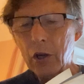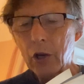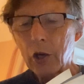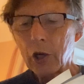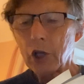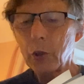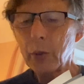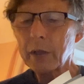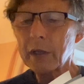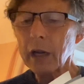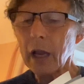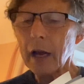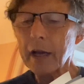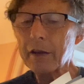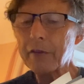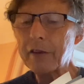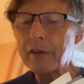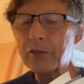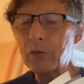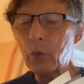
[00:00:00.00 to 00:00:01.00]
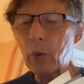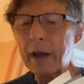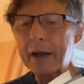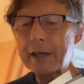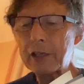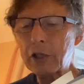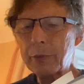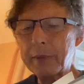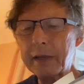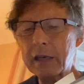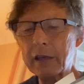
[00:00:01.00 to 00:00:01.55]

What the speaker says: You would like this way to be